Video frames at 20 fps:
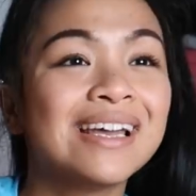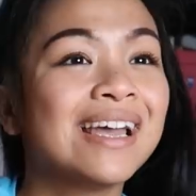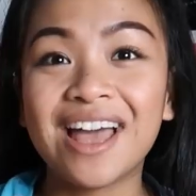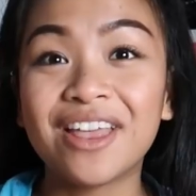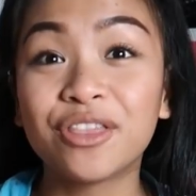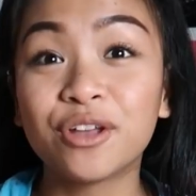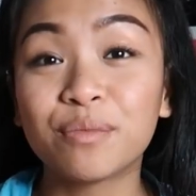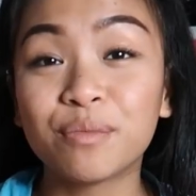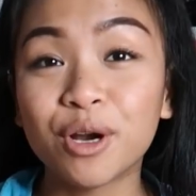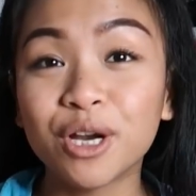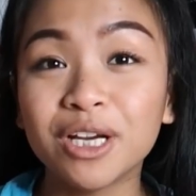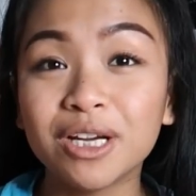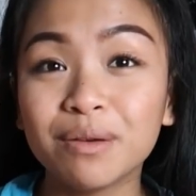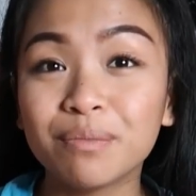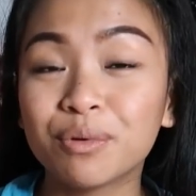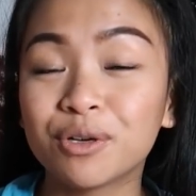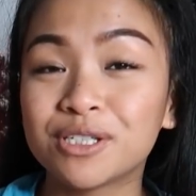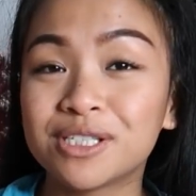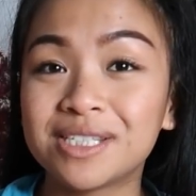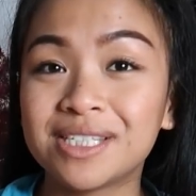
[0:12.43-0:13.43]
I had their
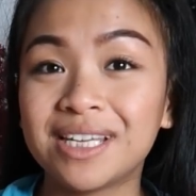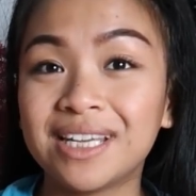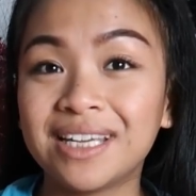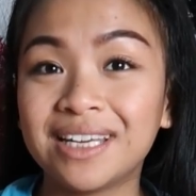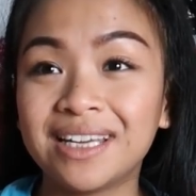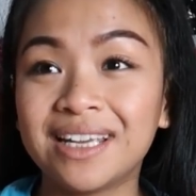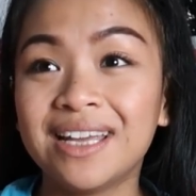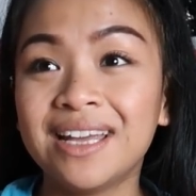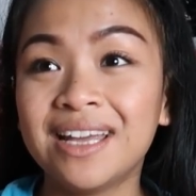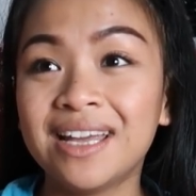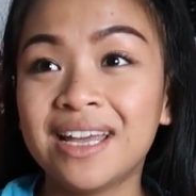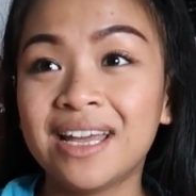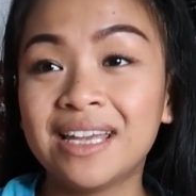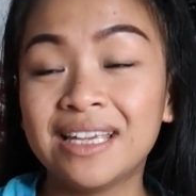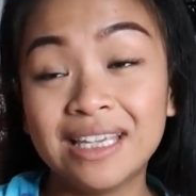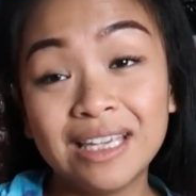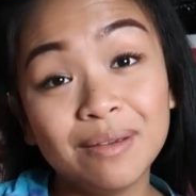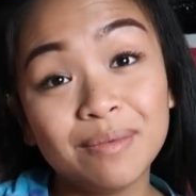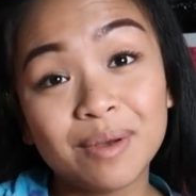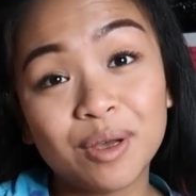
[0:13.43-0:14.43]
marketing person
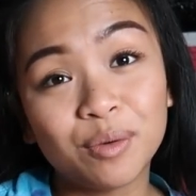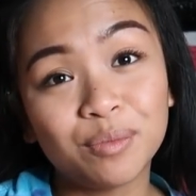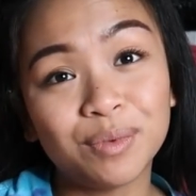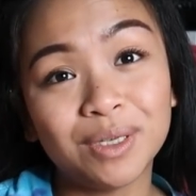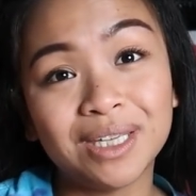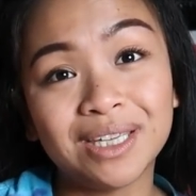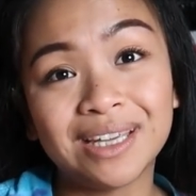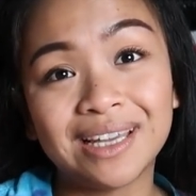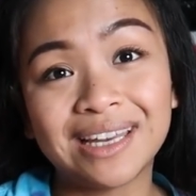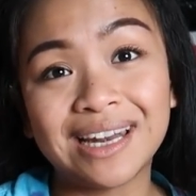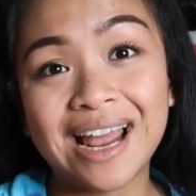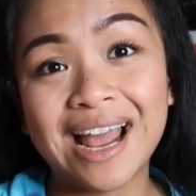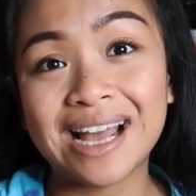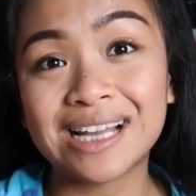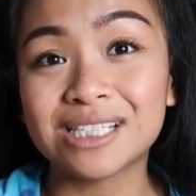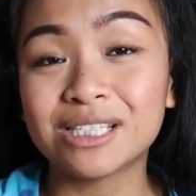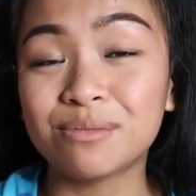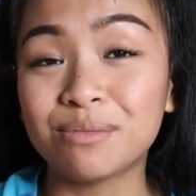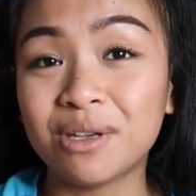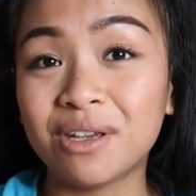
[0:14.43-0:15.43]
email me and
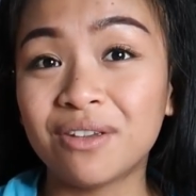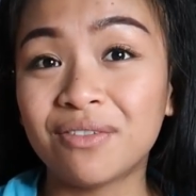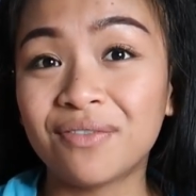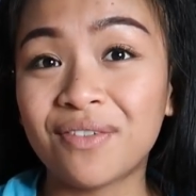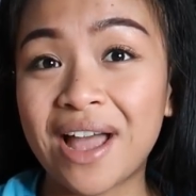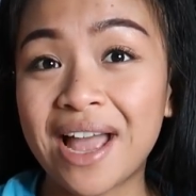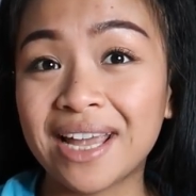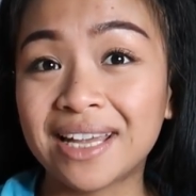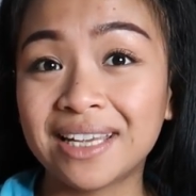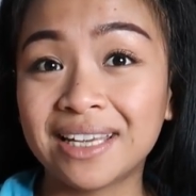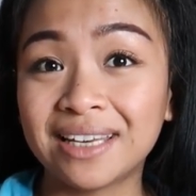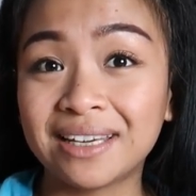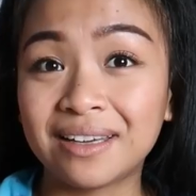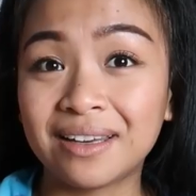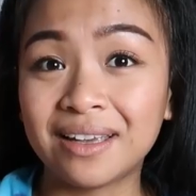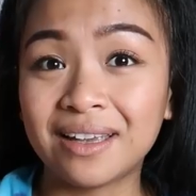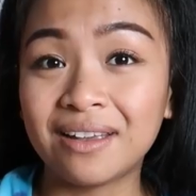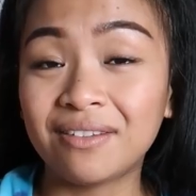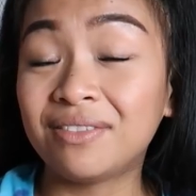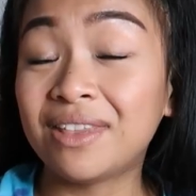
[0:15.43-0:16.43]
ask me if
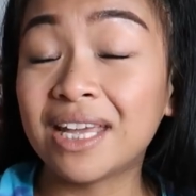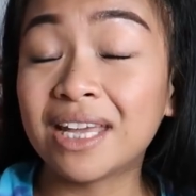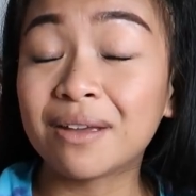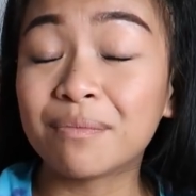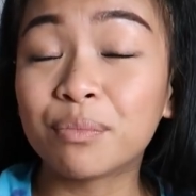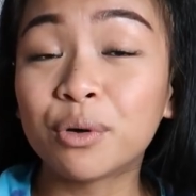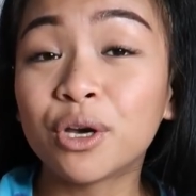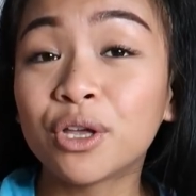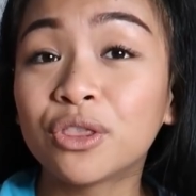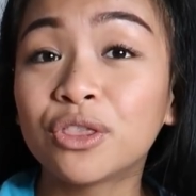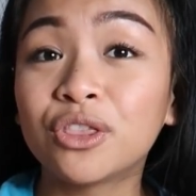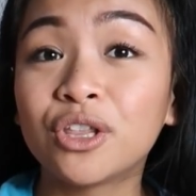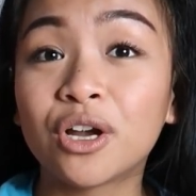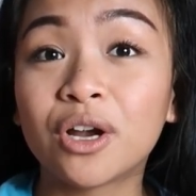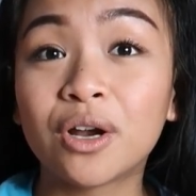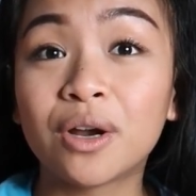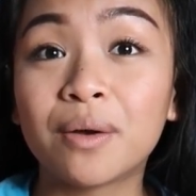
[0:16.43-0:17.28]
they can put